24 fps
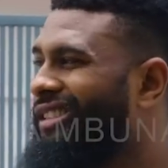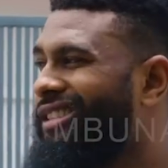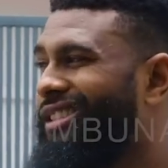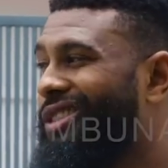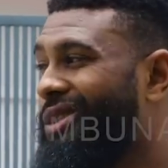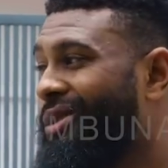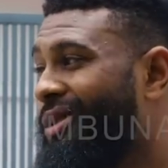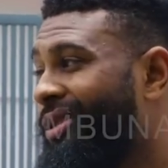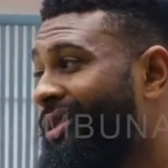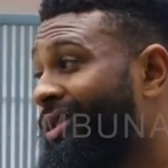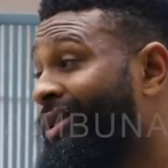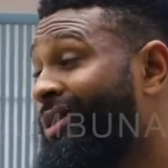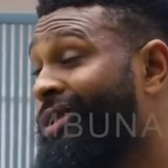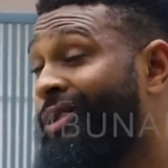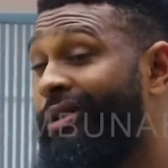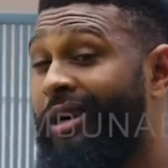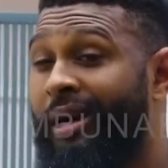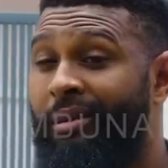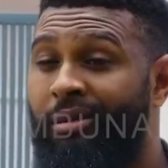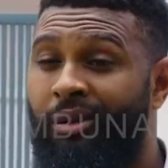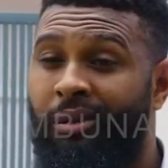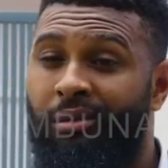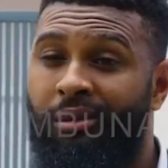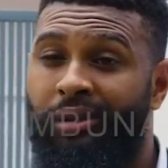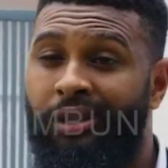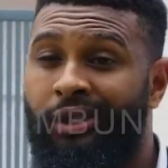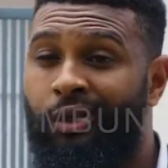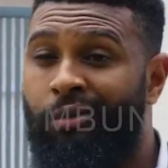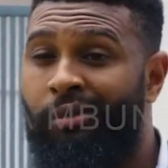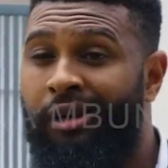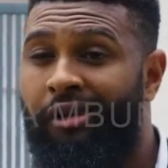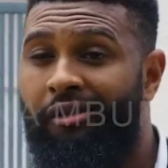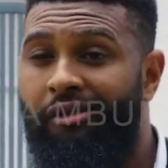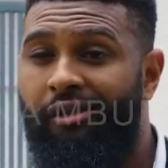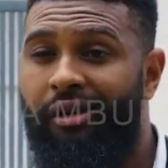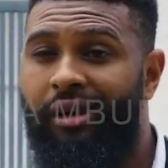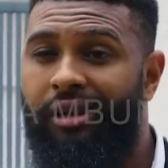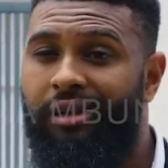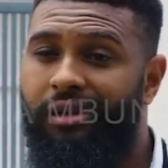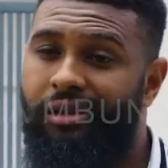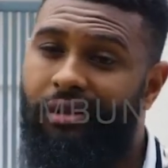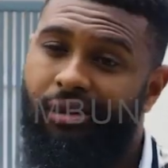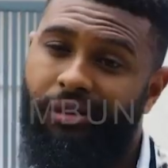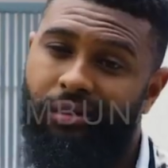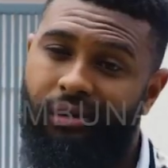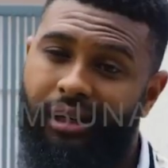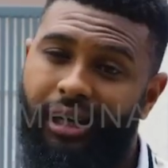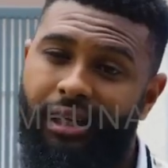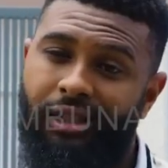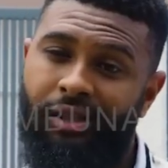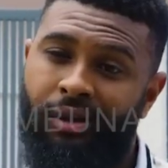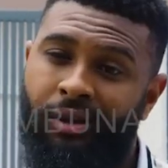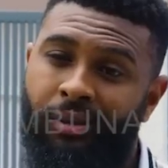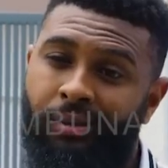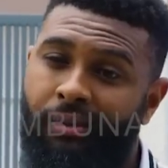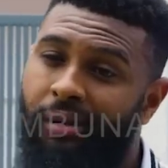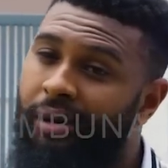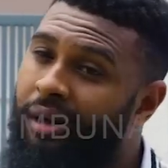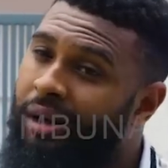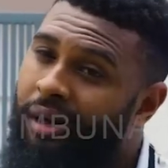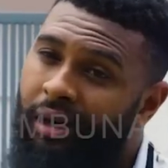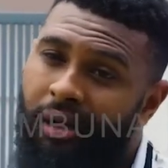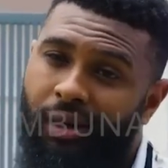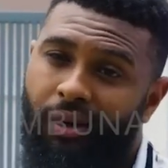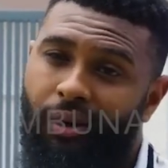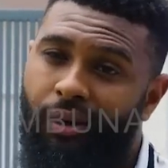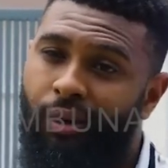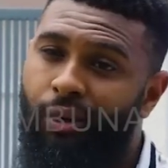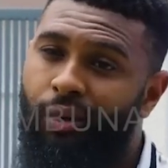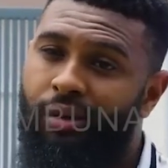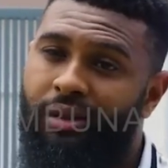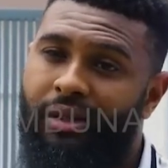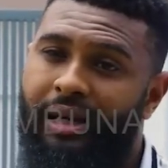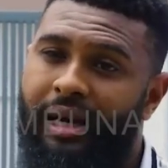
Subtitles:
Just want to go grab some drinks with my friends, you know, catching up on old